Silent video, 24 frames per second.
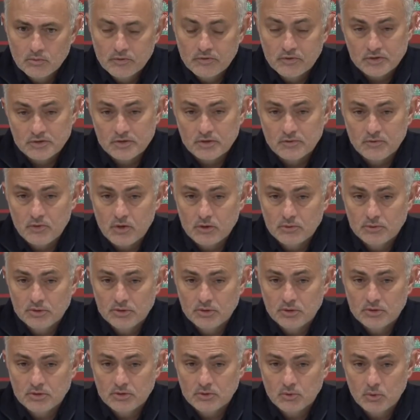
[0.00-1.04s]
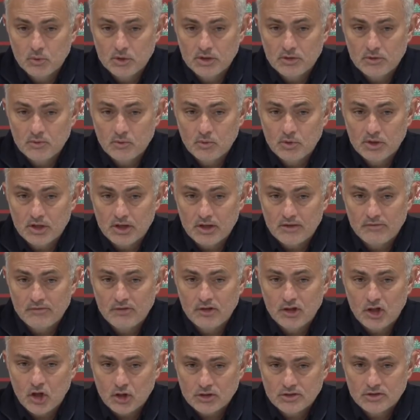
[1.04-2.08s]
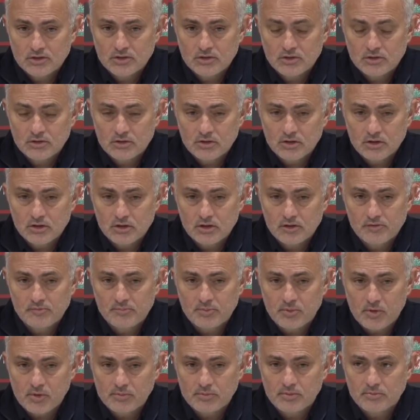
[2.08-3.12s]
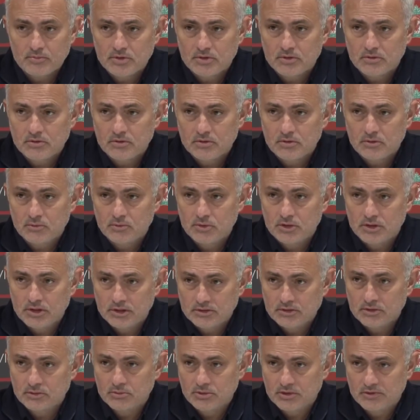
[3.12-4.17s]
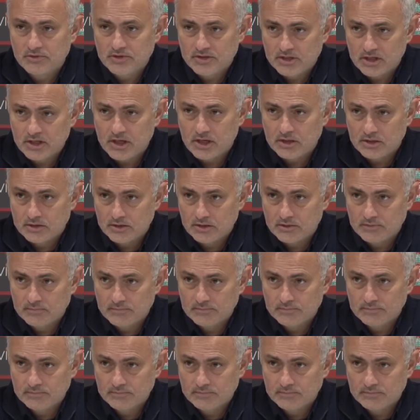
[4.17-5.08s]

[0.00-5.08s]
First of all, we have lots of problems related with physicality. Mm.